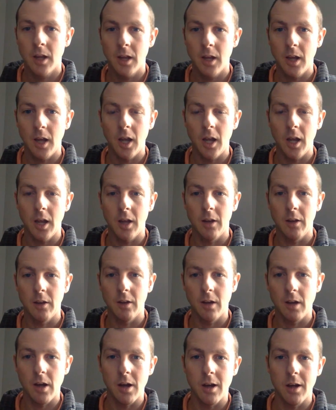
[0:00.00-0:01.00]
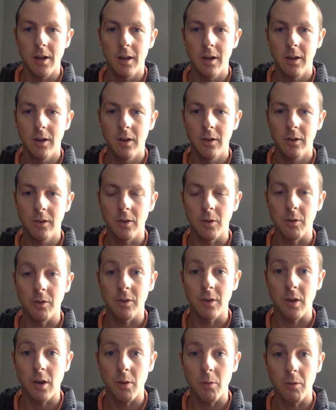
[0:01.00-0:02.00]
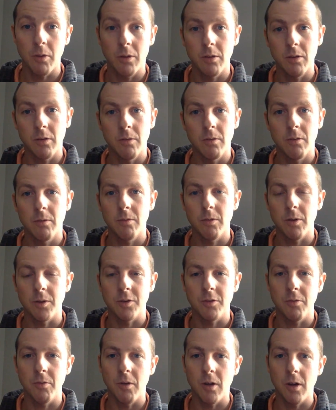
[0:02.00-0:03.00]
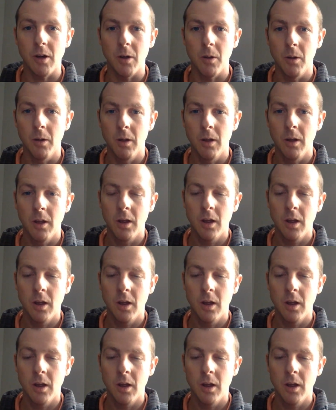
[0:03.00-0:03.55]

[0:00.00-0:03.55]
and so I'll start with, first of all,